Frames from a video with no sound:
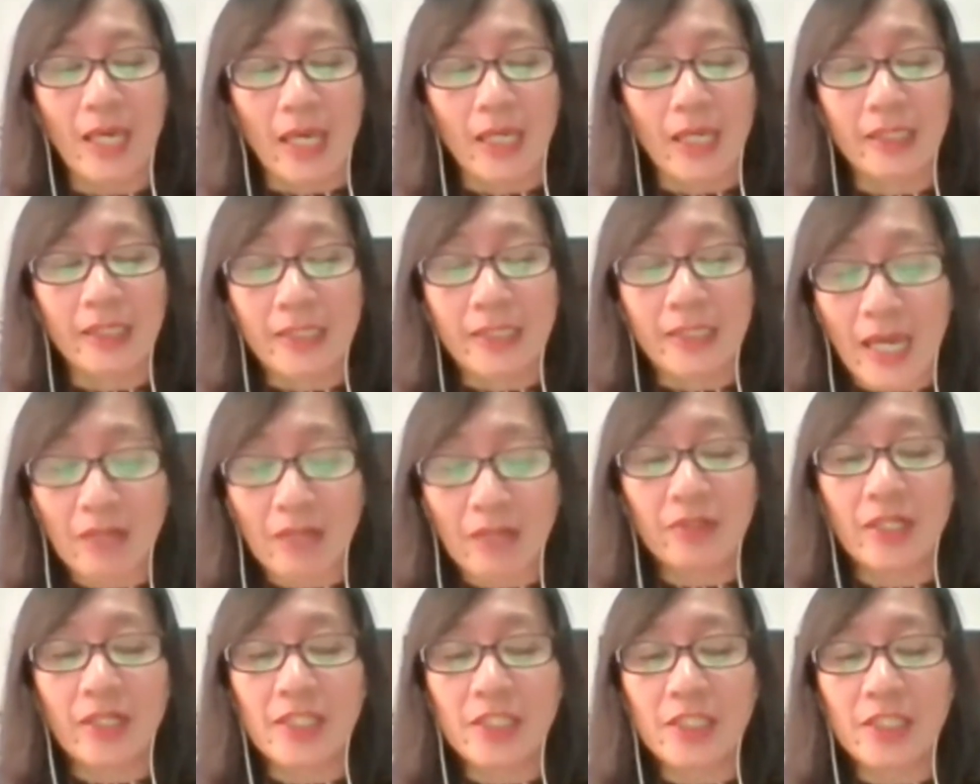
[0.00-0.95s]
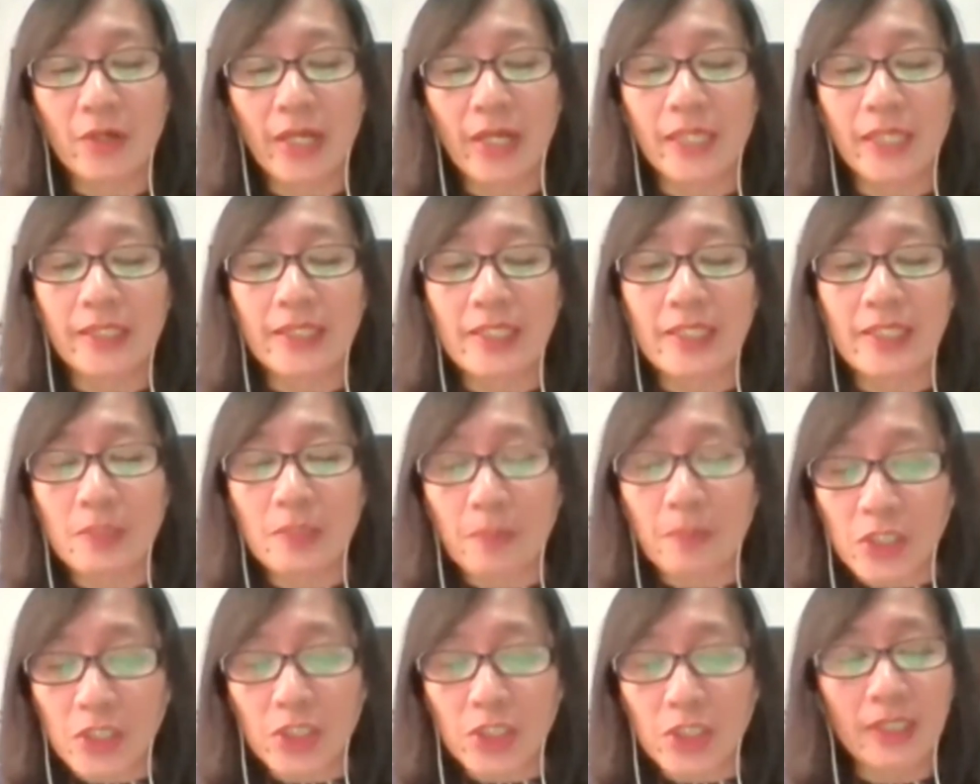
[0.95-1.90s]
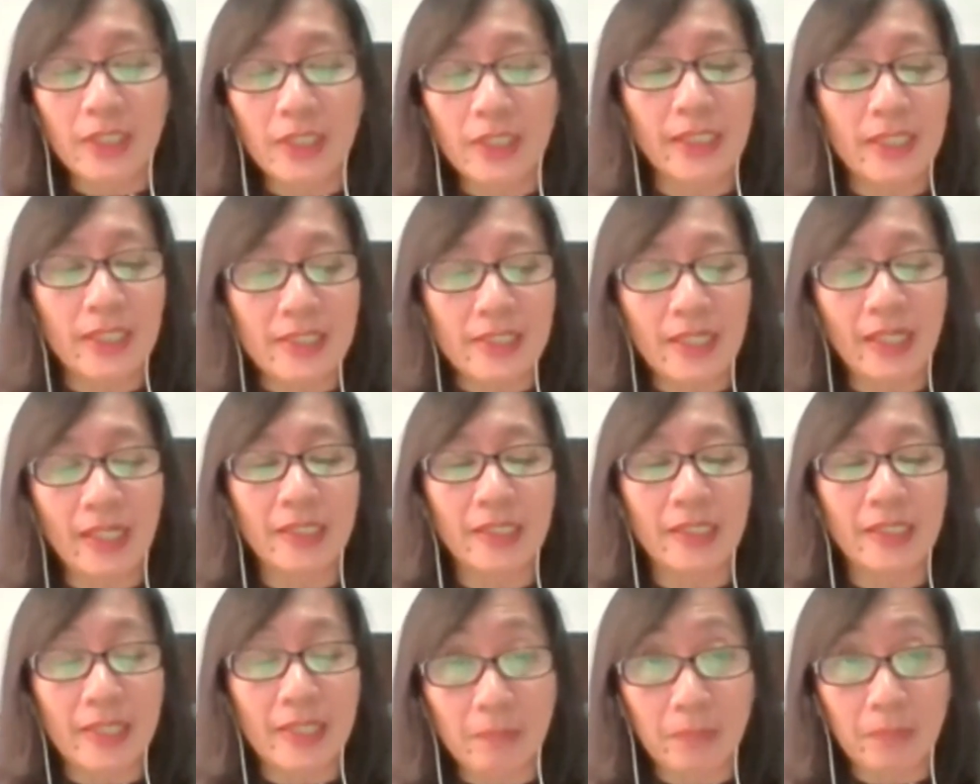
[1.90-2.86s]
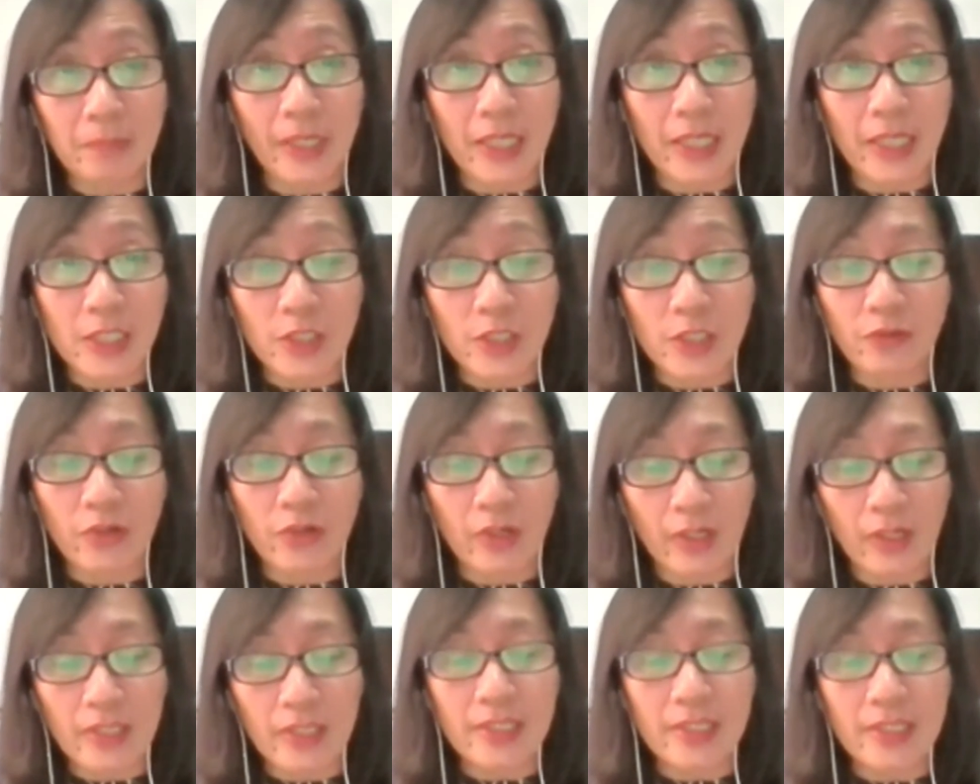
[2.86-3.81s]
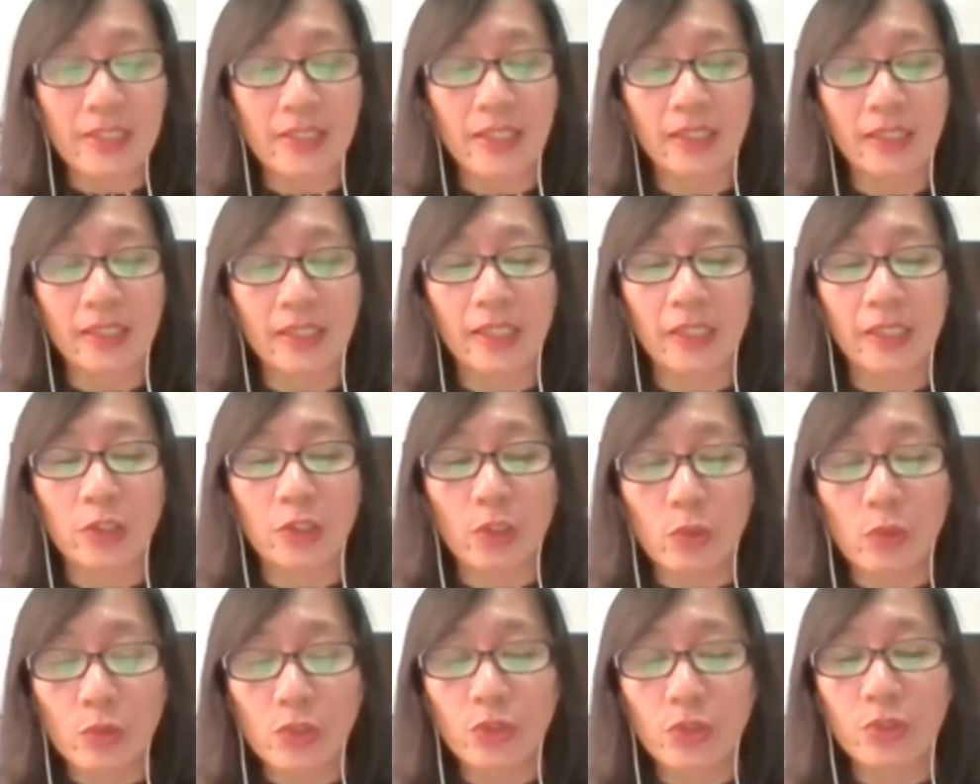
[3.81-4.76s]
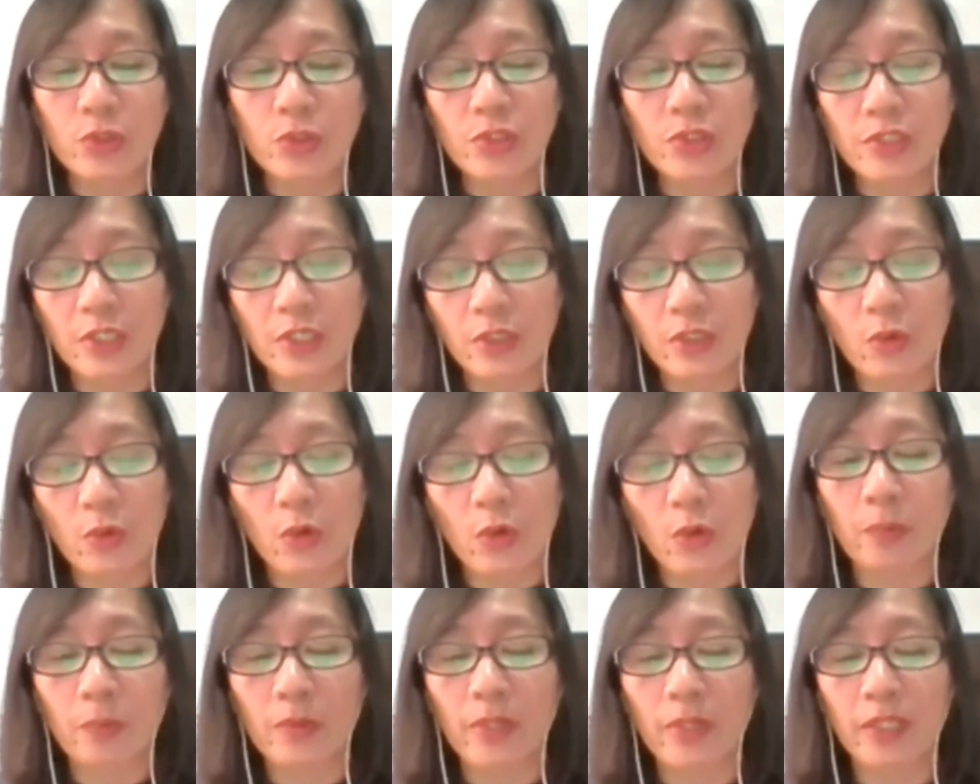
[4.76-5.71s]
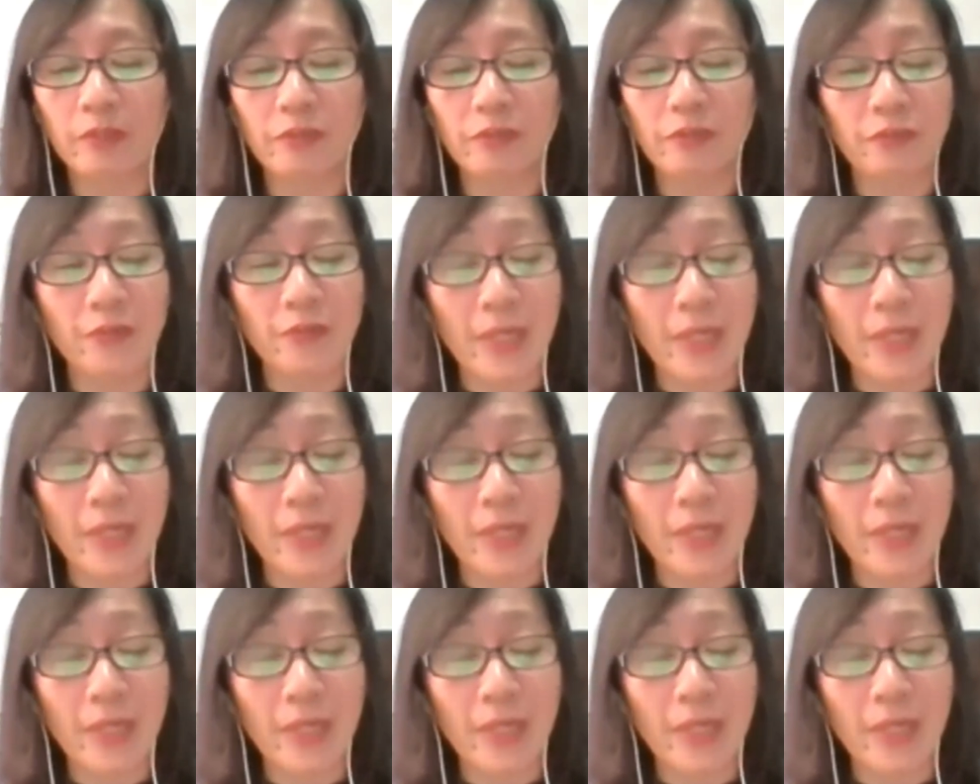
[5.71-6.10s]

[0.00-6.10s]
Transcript: And Canva has created specially designed templates for us that let users incorporate